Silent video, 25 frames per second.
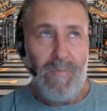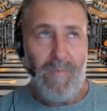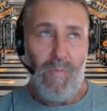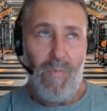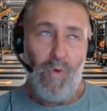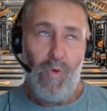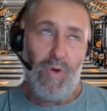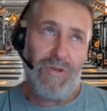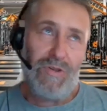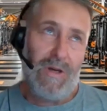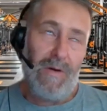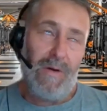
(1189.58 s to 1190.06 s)

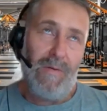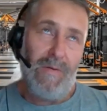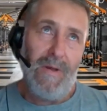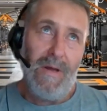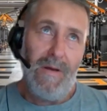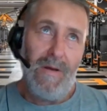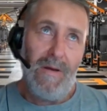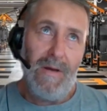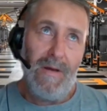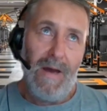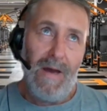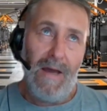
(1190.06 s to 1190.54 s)
also
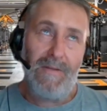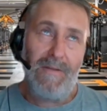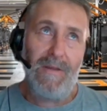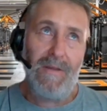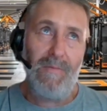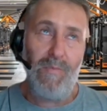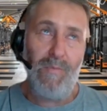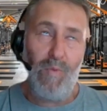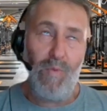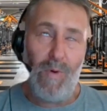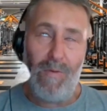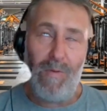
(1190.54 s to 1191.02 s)

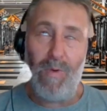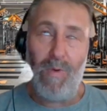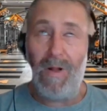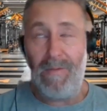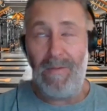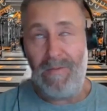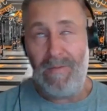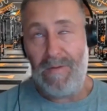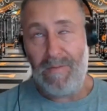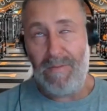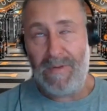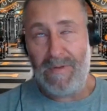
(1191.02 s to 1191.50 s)

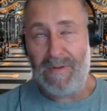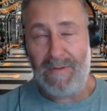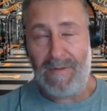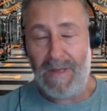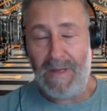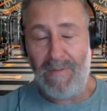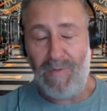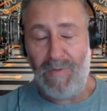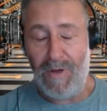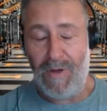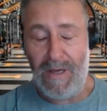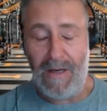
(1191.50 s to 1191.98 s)
we
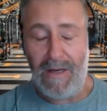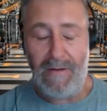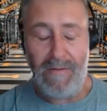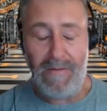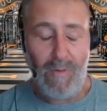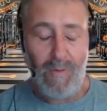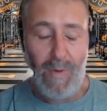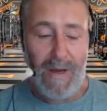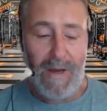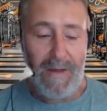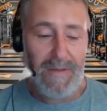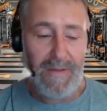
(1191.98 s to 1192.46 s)
keep forgetting
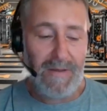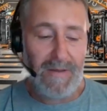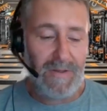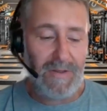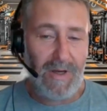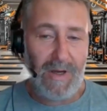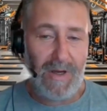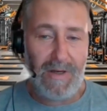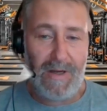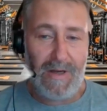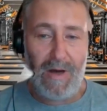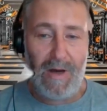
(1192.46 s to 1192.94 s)
the way things
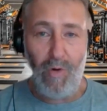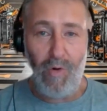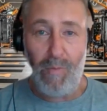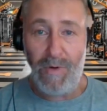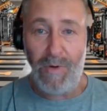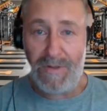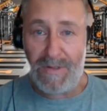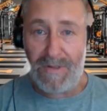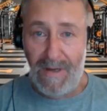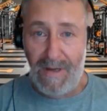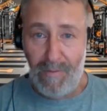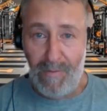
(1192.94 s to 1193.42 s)
are going now.
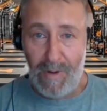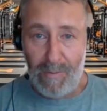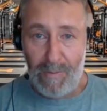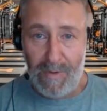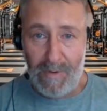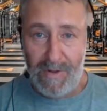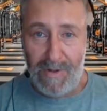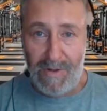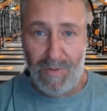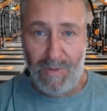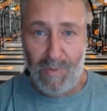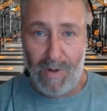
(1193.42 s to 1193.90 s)
Almost everyone
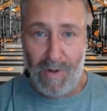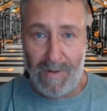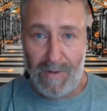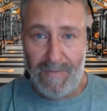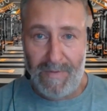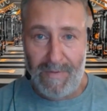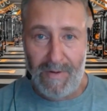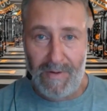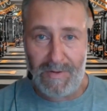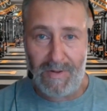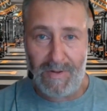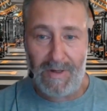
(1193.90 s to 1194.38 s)
with a
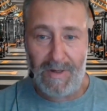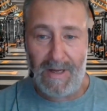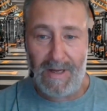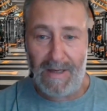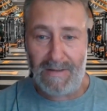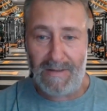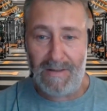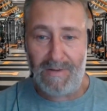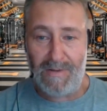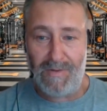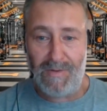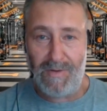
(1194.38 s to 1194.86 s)
smartphone's got
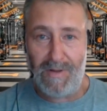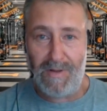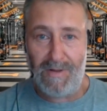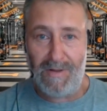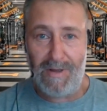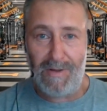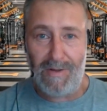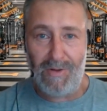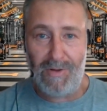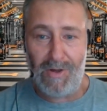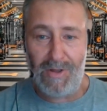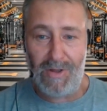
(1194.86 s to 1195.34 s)
access to the
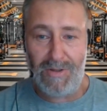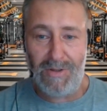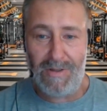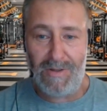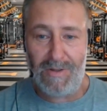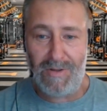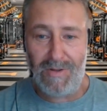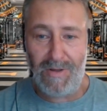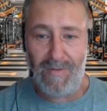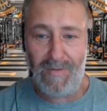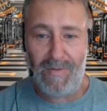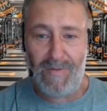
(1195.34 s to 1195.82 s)
technology.
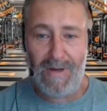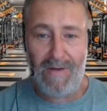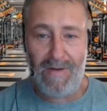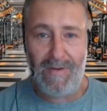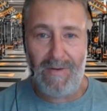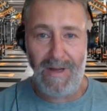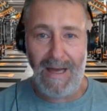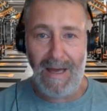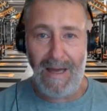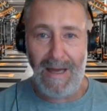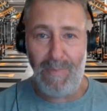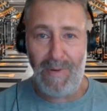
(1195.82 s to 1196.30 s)
So if you have
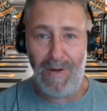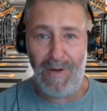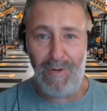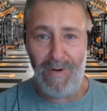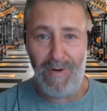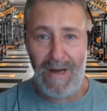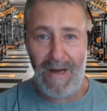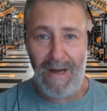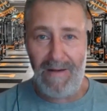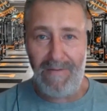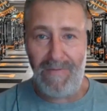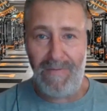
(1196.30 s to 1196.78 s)
an iPad
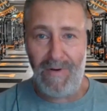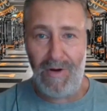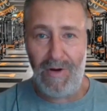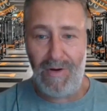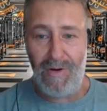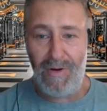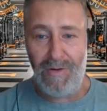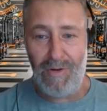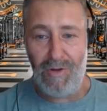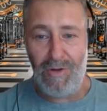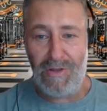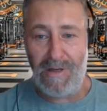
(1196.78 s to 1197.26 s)
or
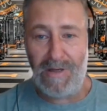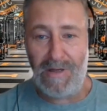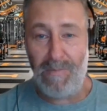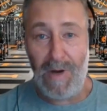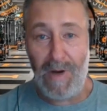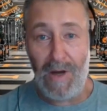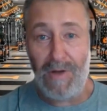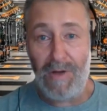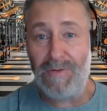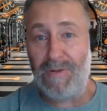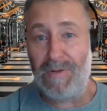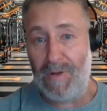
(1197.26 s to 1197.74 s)
iPhone, usually
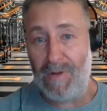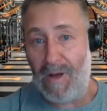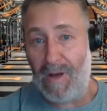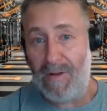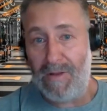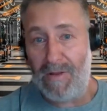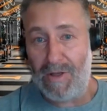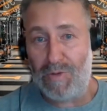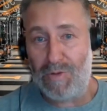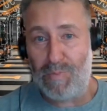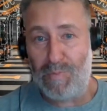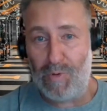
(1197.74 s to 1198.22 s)
a lot
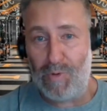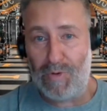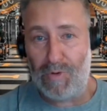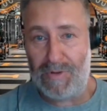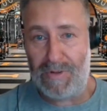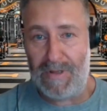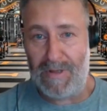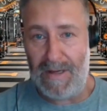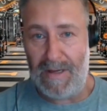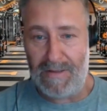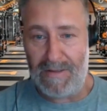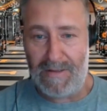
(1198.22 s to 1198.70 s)
of the sport
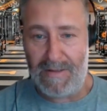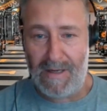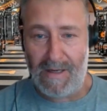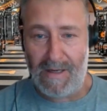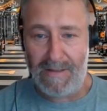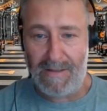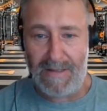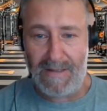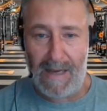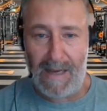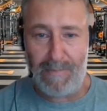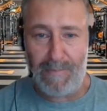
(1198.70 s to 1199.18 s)

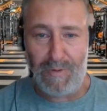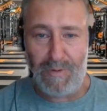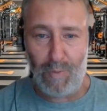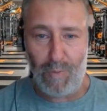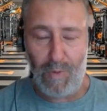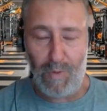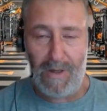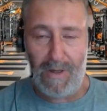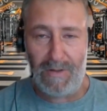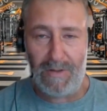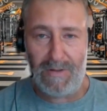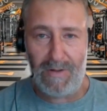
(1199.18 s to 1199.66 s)
science apps
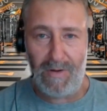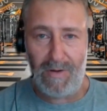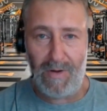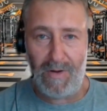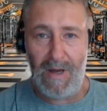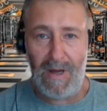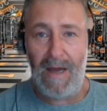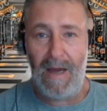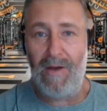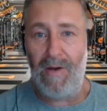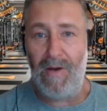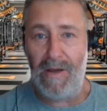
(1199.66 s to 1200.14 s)
works on
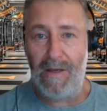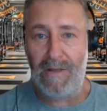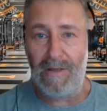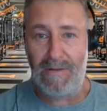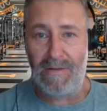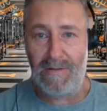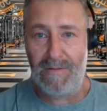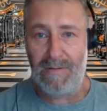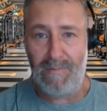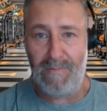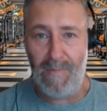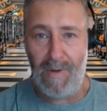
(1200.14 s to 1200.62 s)

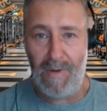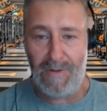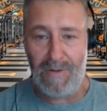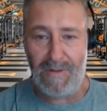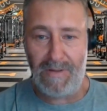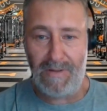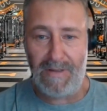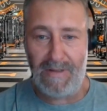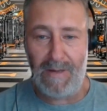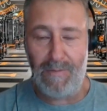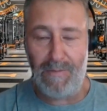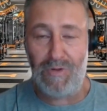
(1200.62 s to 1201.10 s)
iOS most
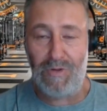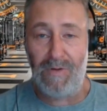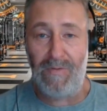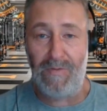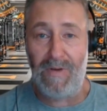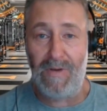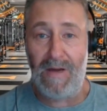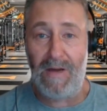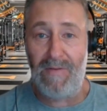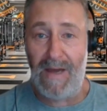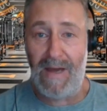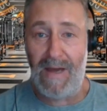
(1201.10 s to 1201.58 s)
of the time. So if you have